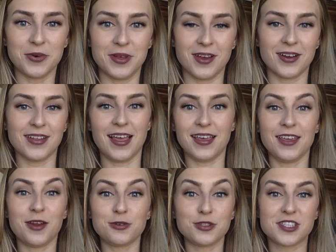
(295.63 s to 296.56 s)
And they're like,
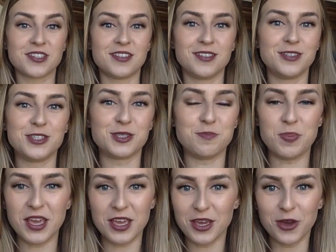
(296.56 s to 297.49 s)
just just
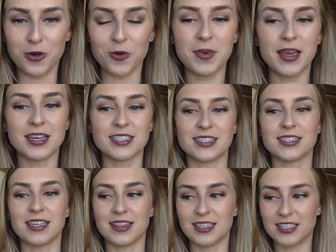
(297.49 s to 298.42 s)
be you, because
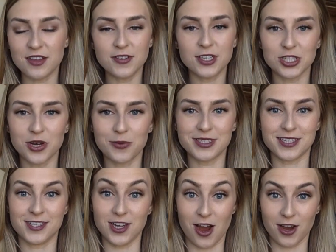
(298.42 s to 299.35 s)
the TV show was
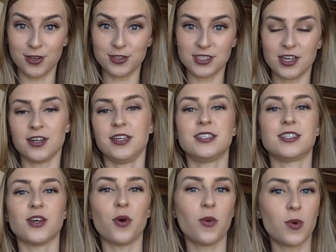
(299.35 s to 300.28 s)
a docuseries,
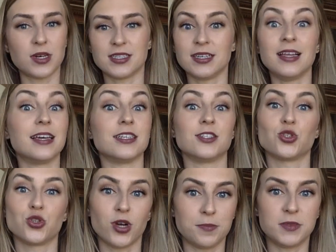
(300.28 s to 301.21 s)
so it wasn't like a
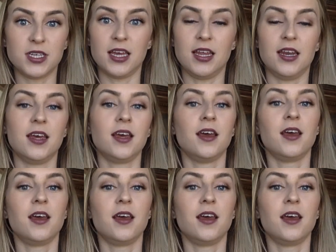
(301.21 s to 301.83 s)
scripted